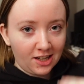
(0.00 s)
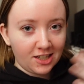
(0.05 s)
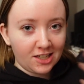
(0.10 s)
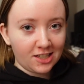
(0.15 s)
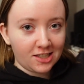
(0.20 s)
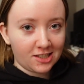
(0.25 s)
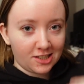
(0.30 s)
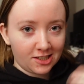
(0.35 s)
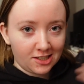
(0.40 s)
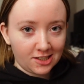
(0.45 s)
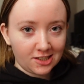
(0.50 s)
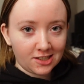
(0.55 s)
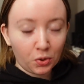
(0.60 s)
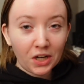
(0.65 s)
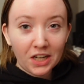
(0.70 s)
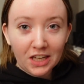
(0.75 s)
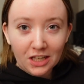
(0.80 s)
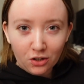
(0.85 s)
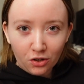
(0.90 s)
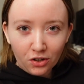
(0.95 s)
he's
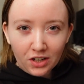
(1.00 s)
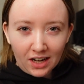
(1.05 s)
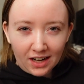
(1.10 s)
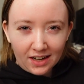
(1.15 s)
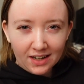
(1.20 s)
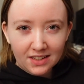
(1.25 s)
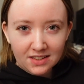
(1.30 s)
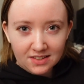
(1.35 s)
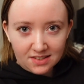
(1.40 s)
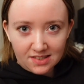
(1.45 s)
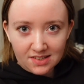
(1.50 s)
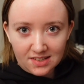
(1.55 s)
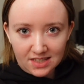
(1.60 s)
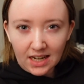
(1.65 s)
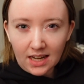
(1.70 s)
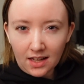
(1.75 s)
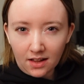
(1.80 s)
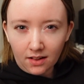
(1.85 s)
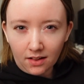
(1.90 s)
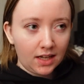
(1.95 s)
pretty good at it
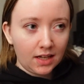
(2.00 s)
still,